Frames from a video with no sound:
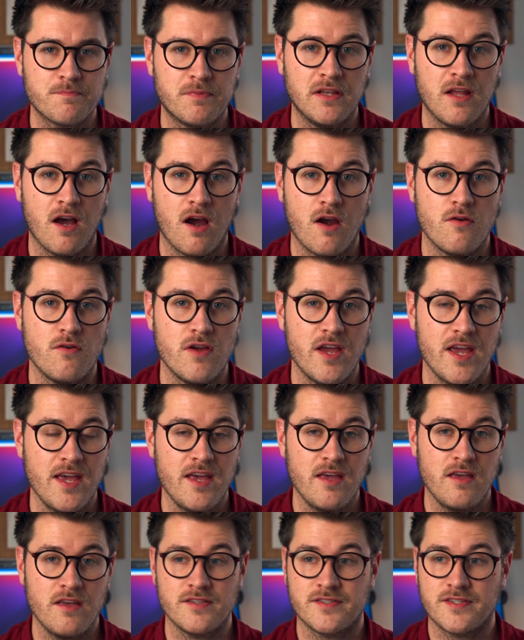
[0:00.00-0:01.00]
below,
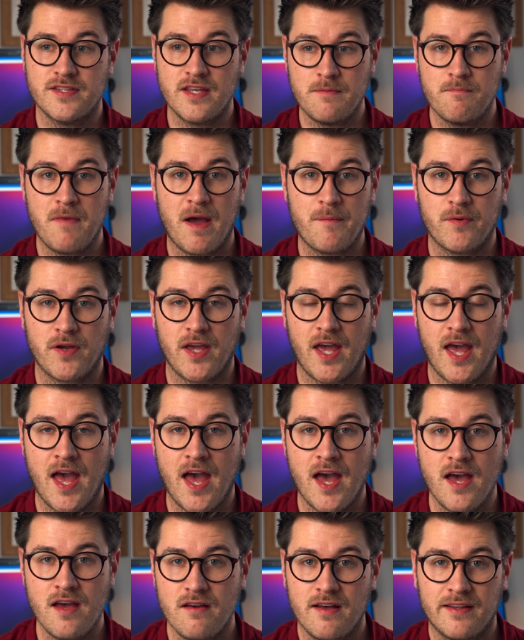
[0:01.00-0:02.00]
is the MacBook
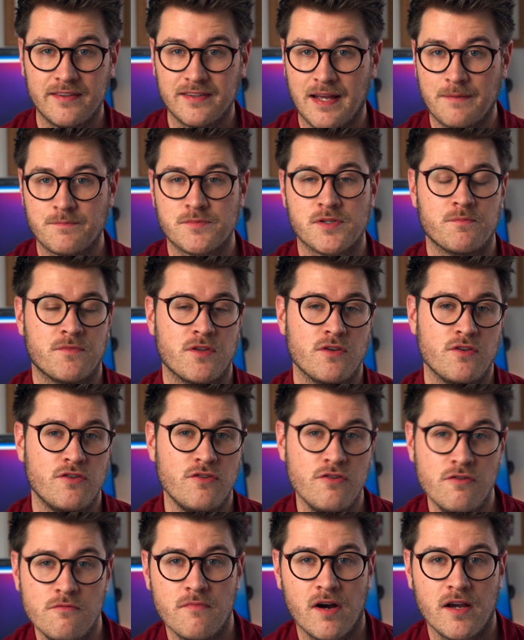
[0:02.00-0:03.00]
Air a laptop that
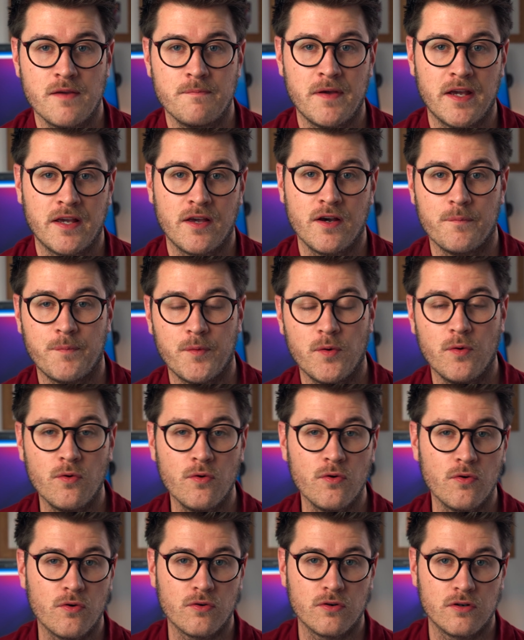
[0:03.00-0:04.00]
you might pick up,
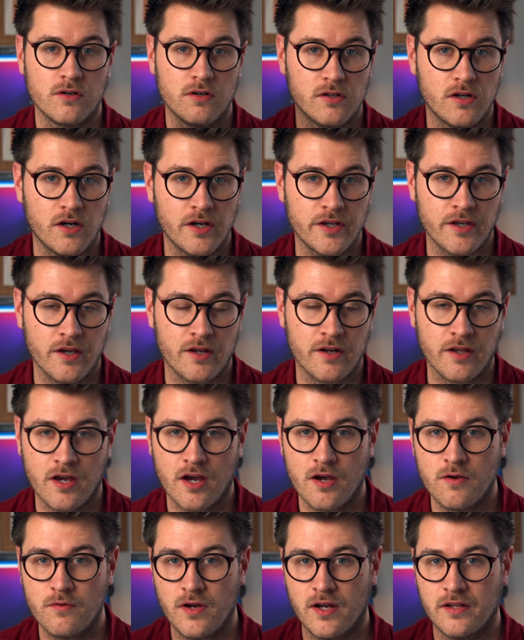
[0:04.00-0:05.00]
or are you going to
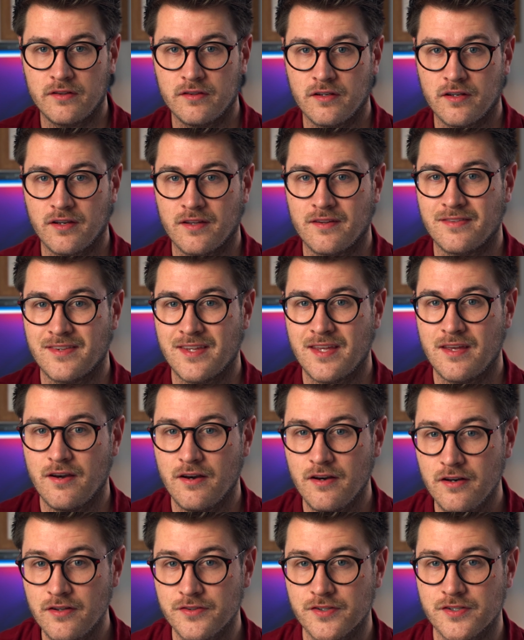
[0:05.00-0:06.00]
go and look at the
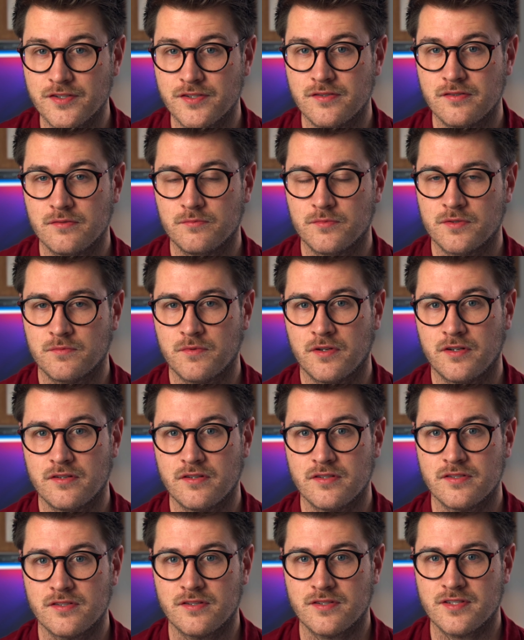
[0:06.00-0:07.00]
others, which I'm going to
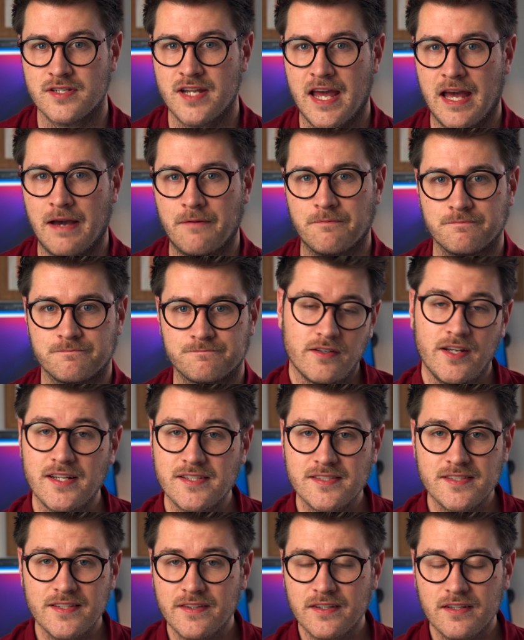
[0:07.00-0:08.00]
discuss now.
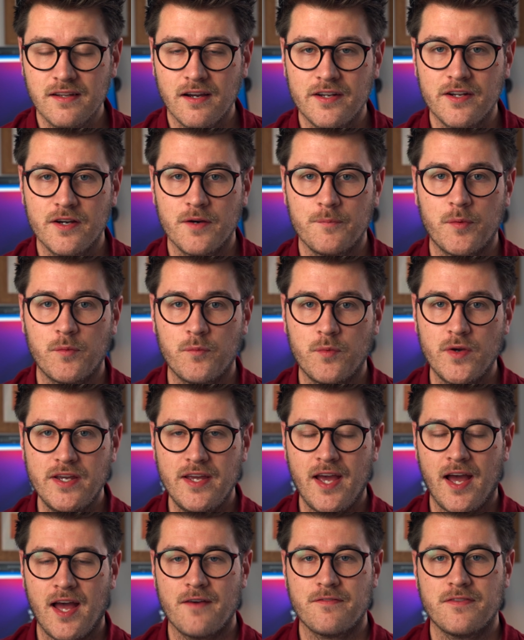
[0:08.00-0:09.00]
Next in the lineup, we
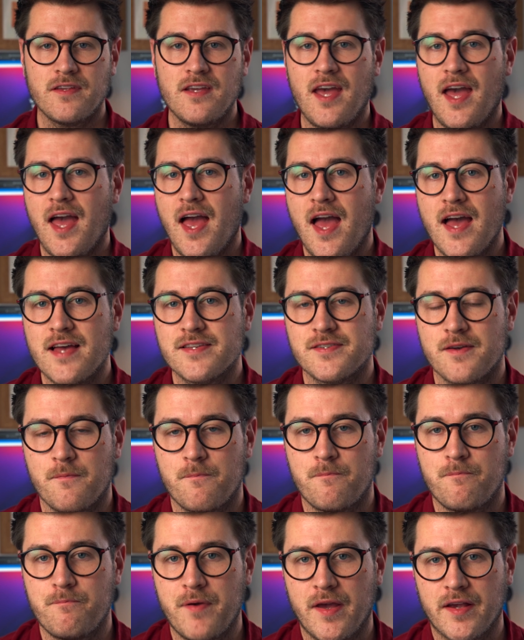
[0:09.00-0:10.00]
have the Air's
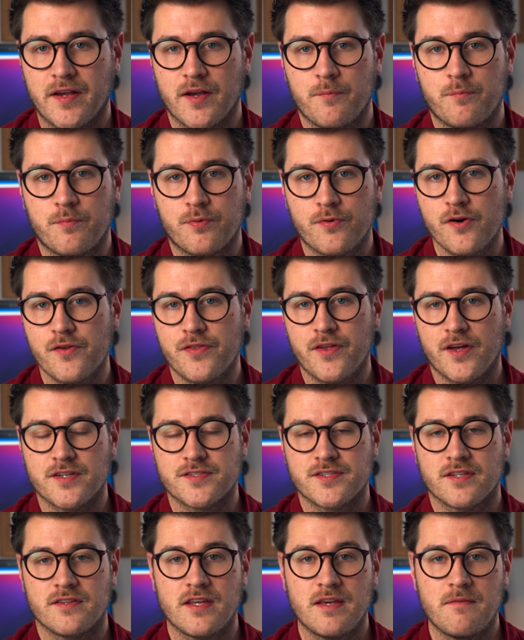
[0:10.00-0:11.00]
bigger brother,
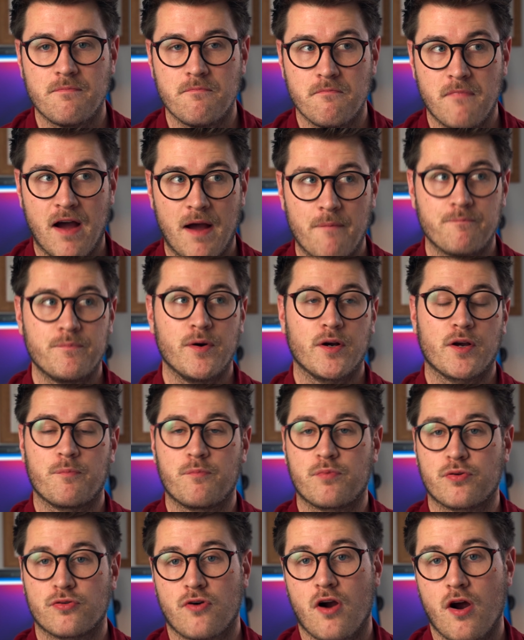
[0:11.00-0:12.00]
so the MacBook
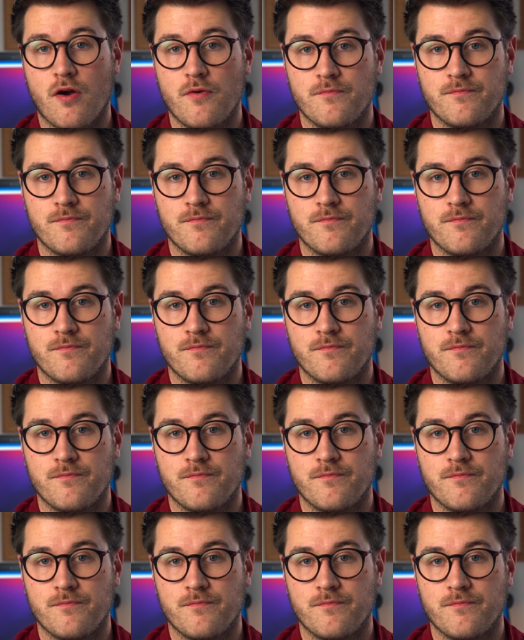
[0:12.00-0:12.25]
Pro.